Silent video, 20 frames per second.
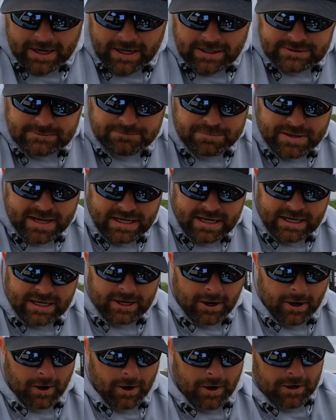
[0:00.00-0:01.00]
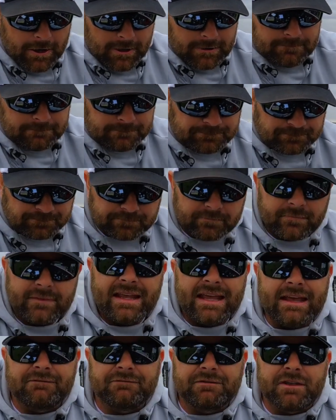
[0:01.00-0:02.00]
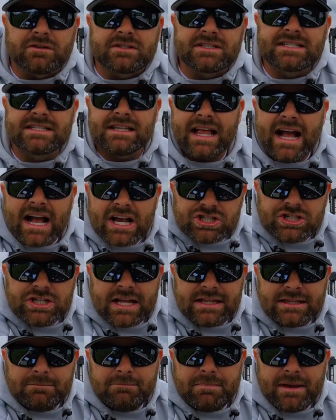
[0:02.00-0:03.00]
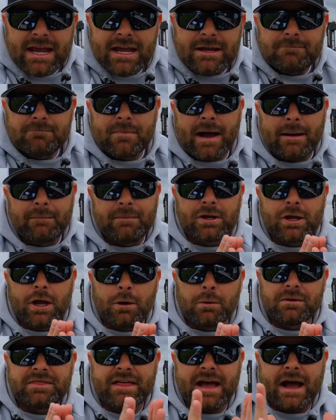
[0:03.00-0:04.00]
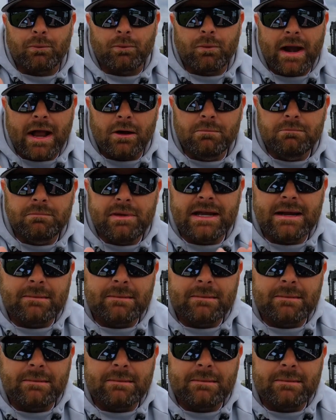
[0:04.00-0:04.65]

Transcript: Depending on if they're slashing at the bait, I'm gonna go with that round bin.